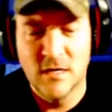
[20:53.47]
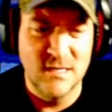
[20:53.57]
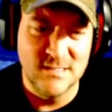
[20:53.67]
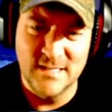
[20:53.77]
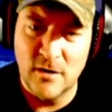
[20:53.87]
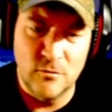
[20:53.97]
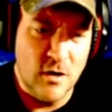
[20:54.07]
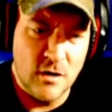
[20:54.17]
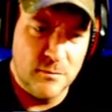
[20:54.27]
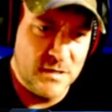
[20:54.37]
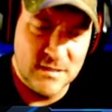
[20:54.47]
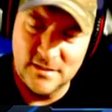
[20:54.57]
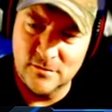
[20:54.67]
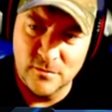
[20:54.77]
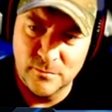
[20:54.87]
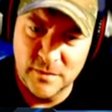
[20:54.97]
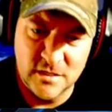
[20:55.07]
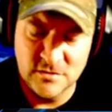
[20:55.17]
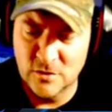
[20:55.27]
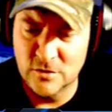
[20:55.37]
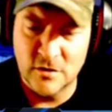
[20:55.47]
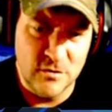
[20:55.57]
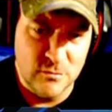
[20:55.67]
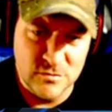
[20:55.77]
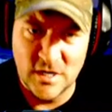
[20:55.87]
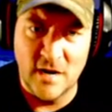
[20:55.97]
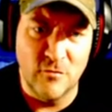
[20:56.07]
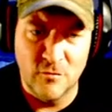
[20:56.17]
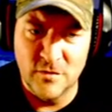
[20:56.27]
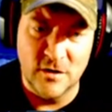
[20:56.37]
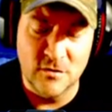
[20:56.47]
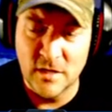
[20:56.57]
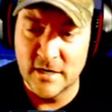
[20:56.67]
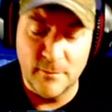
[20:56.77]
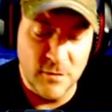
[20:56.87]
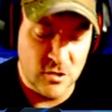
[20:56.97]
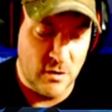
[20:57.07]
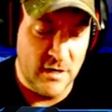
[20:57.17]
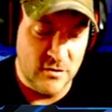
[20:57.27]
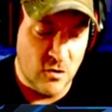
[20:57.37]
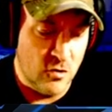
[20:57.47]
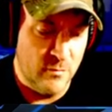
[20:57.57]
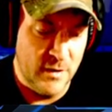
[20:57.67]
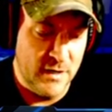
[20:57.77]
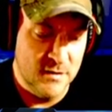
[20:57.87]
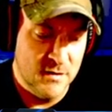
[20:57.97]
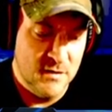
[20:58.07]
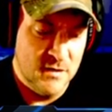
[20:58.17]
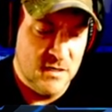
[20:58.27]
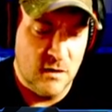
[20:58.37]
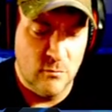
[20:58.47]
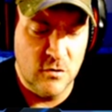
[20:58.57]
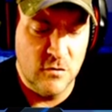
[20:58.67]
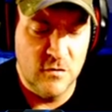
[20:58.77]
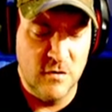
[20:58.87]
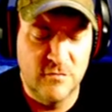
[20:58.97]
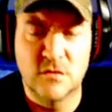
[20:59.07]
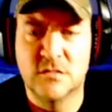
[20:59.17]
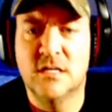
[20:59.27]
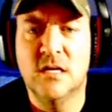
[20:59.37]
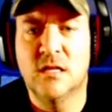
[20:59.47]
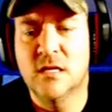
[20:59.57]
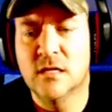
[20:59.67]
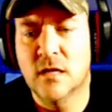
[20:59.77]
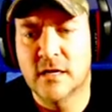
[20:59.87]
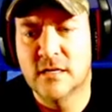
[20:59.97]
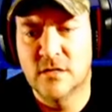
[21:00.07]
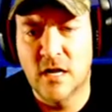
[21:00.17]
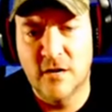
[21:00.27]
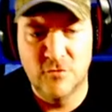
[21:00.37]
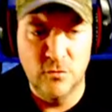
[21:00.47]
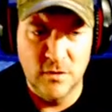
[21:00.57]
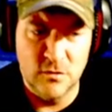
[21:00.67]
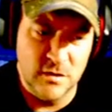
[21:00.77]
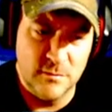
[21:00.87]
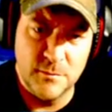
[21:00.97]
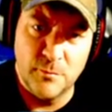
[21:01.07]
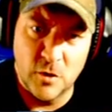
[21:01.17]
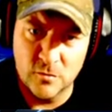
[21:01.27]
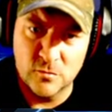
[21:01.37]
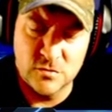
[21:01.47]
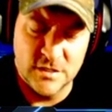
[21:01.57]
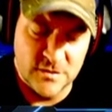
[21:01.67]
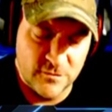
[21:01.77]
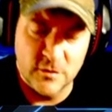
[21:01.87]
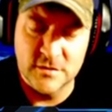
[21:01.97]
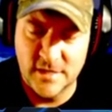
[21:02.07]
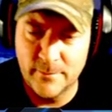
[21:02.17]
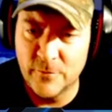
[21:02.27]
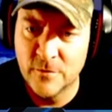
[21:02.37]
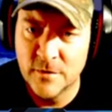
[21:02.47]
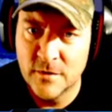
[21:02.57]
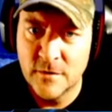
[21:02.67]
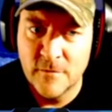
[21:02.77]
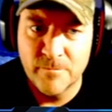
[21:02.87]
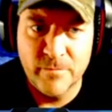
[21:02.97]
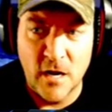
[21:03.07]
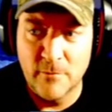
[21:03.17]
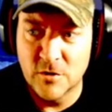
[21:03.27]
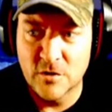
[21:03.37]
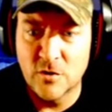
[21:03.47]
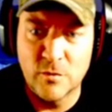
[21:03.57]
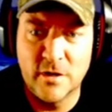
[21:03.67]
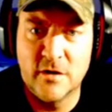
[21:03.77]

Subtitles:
is now not a big deal because all you got to do is dive over there. Like I'm going to grind all my I wonder if there's anything I can dive to that'll get me barnacle chest, for example. I'm going to go